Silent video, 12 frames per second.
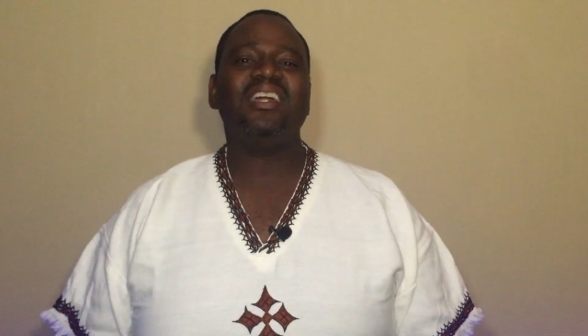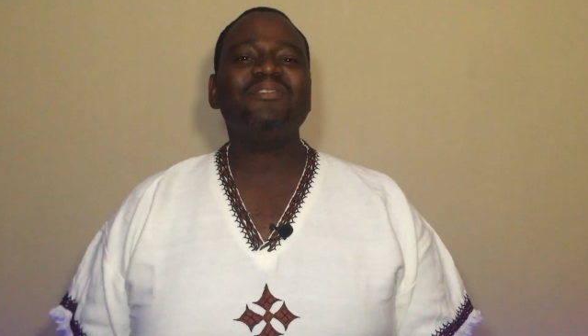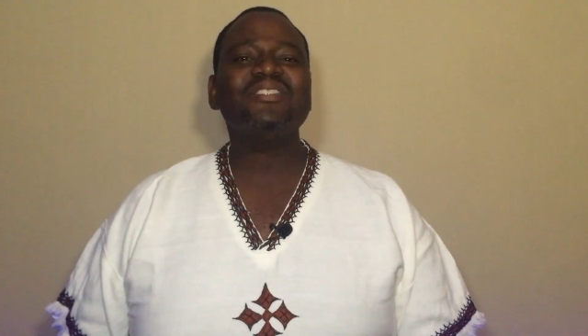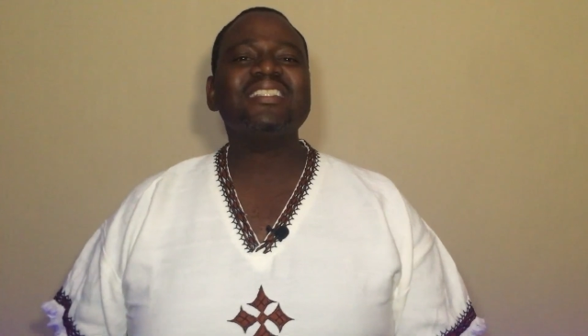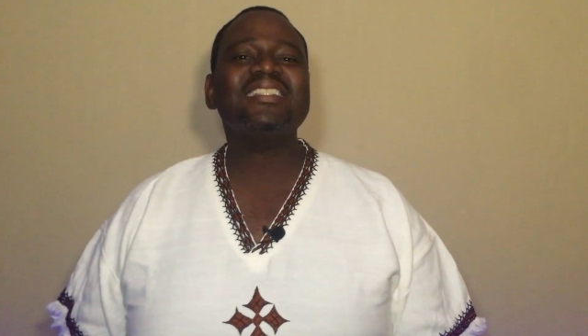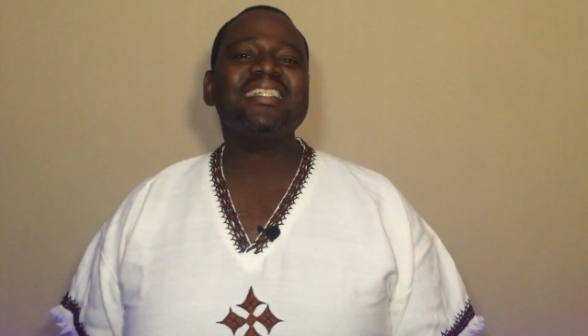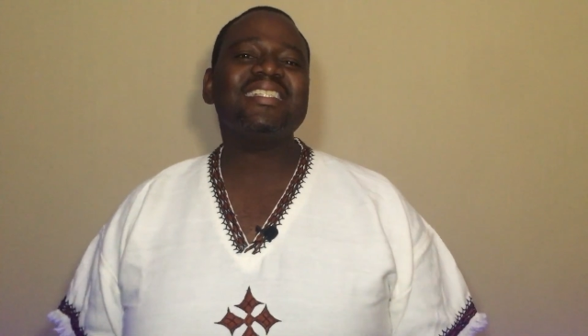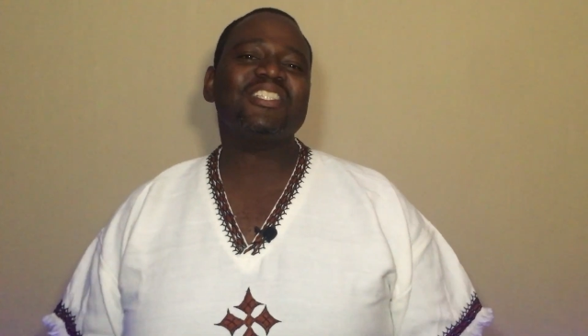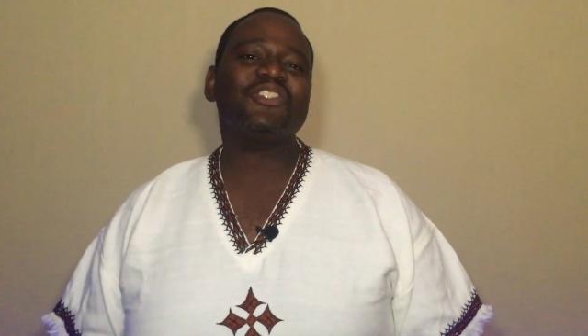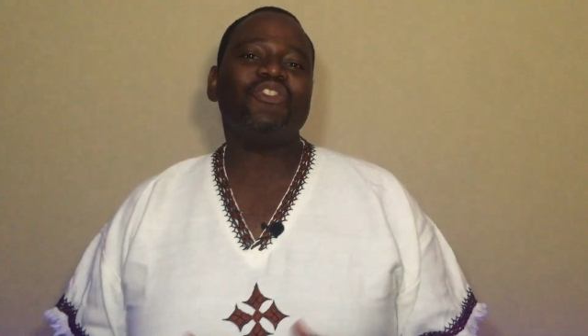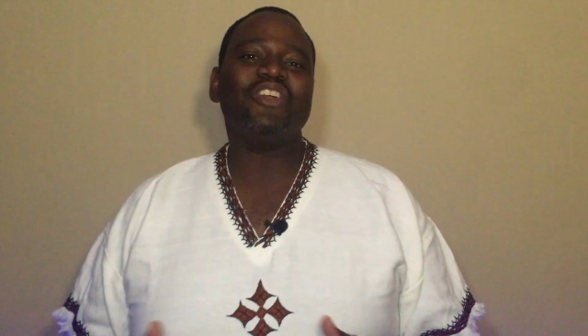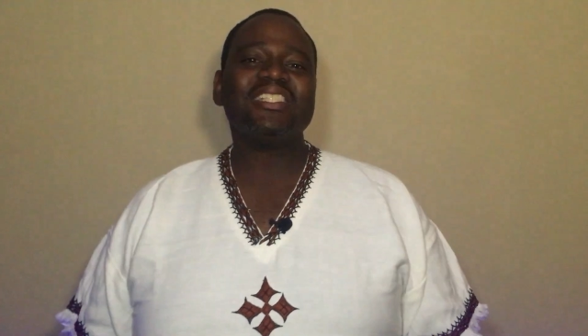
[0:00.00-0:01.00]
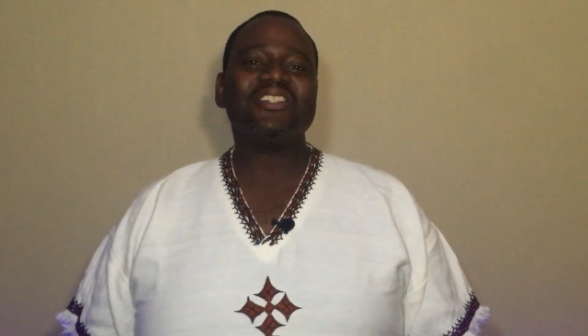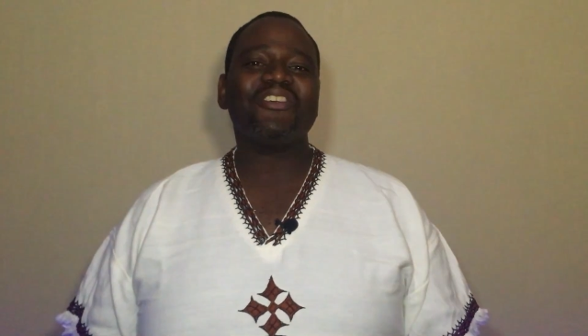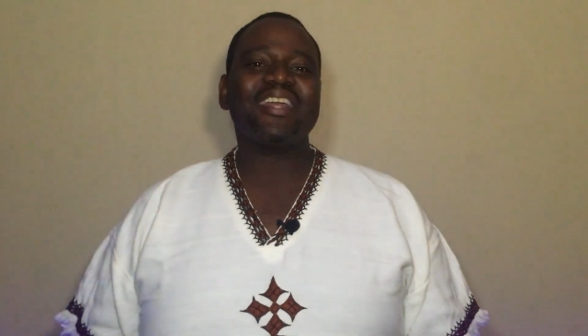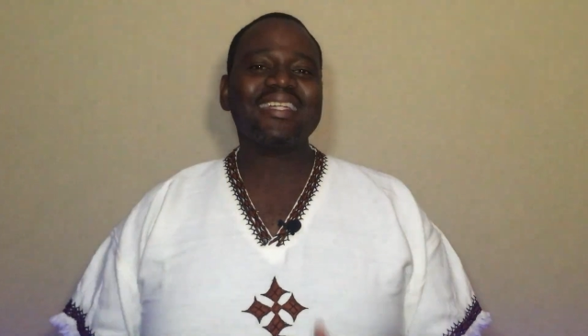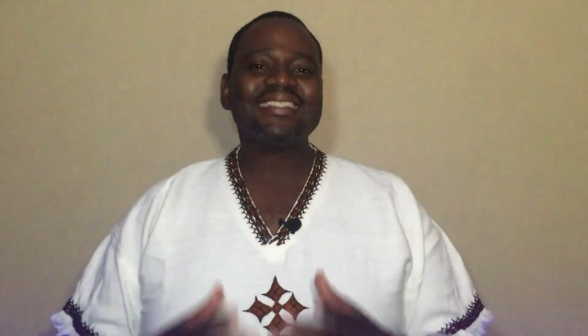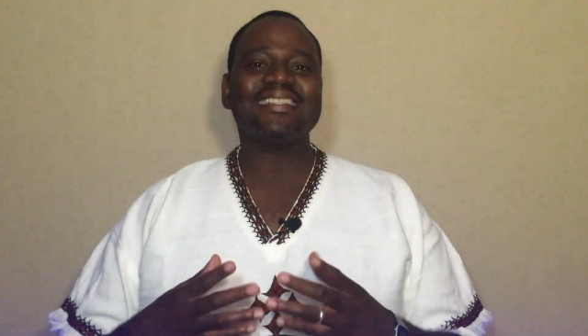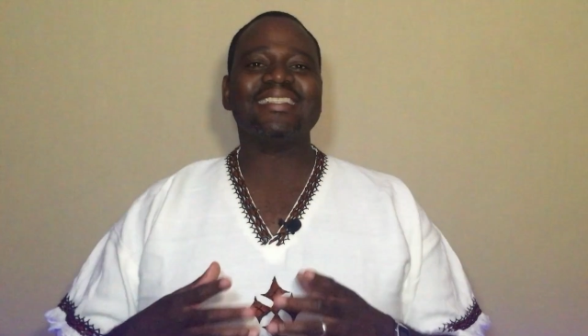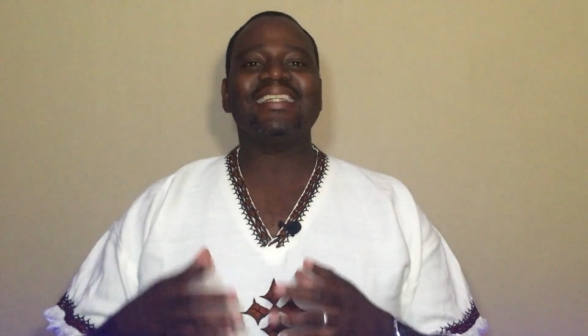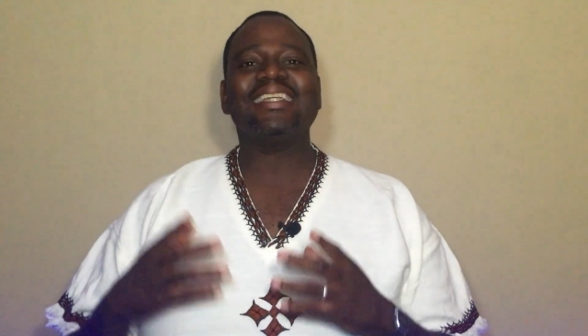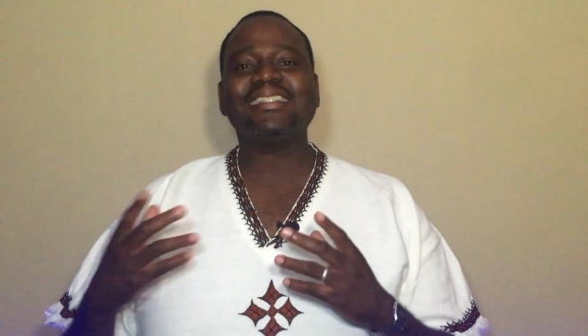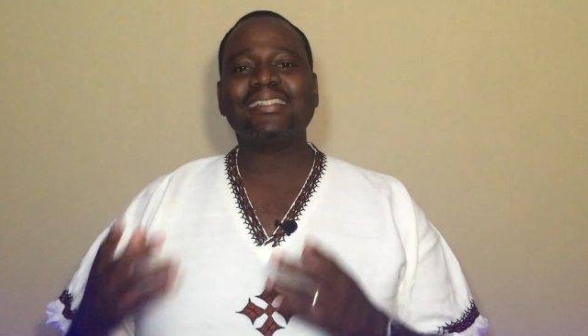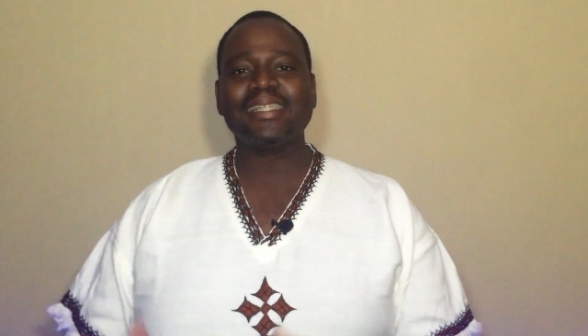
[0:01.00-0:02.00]
And after Jesus resurrected
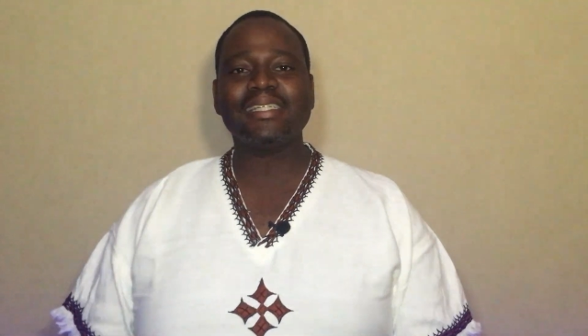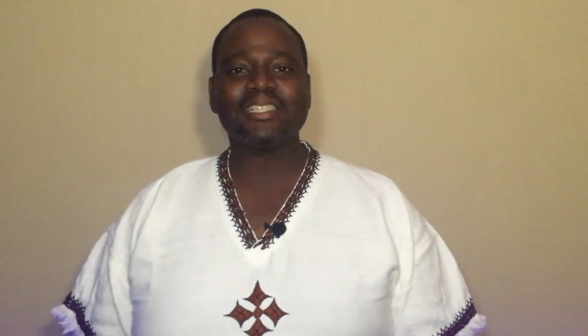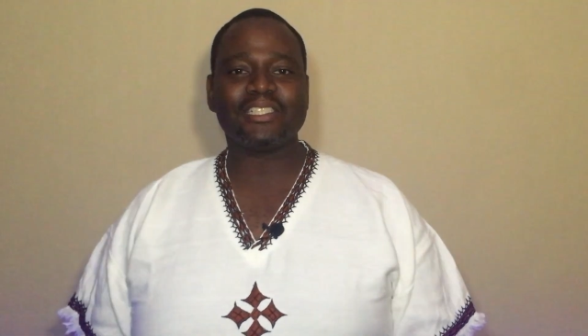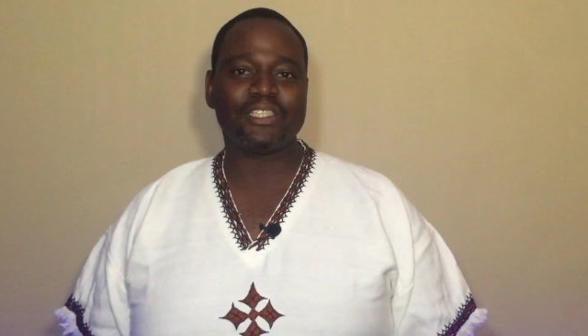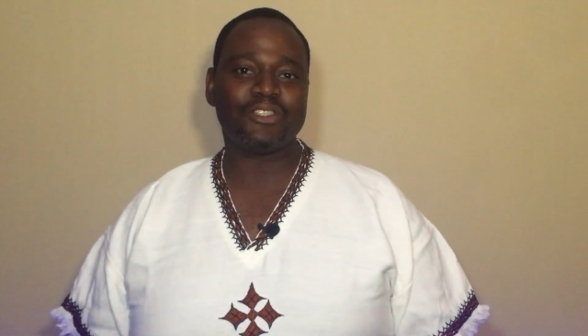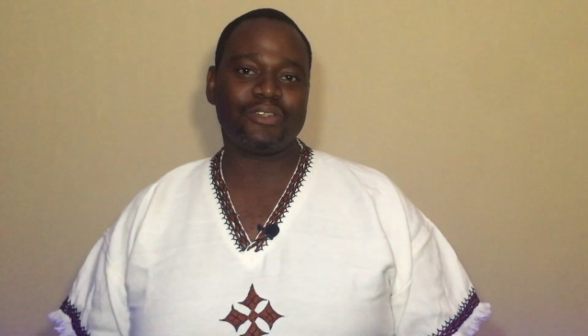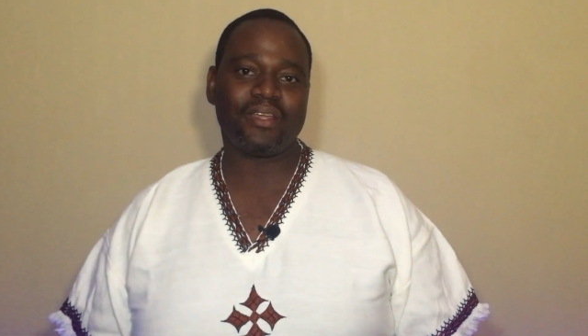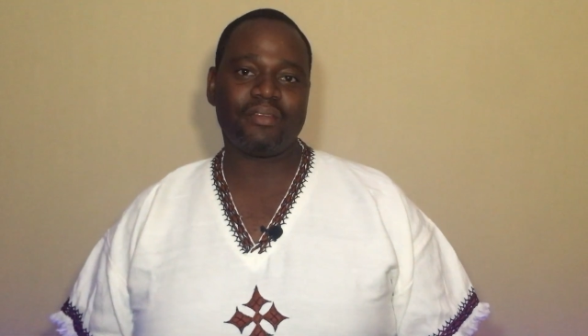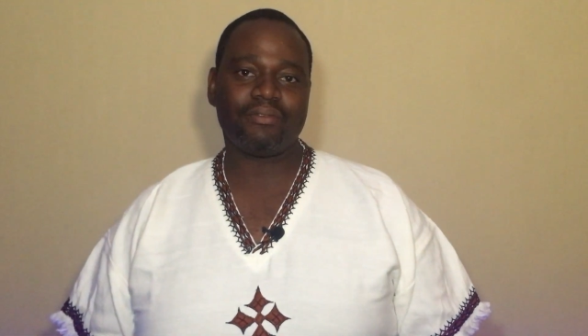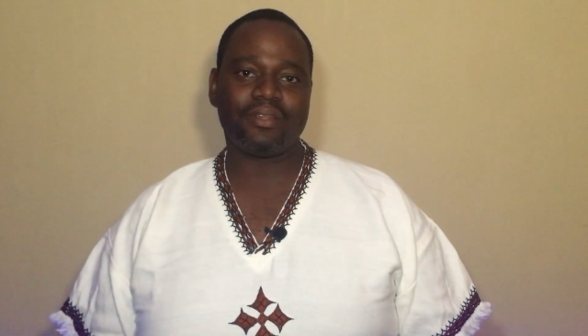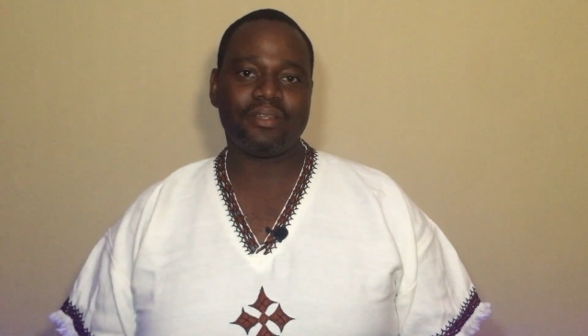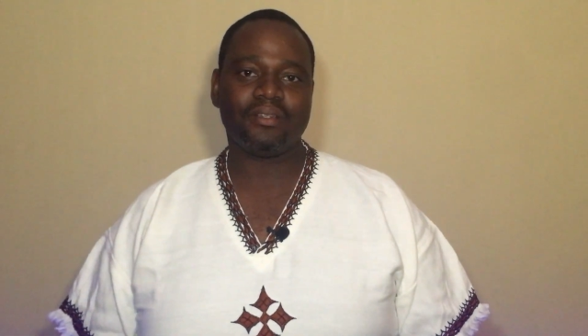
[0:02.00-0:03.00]
and ascended into heaven,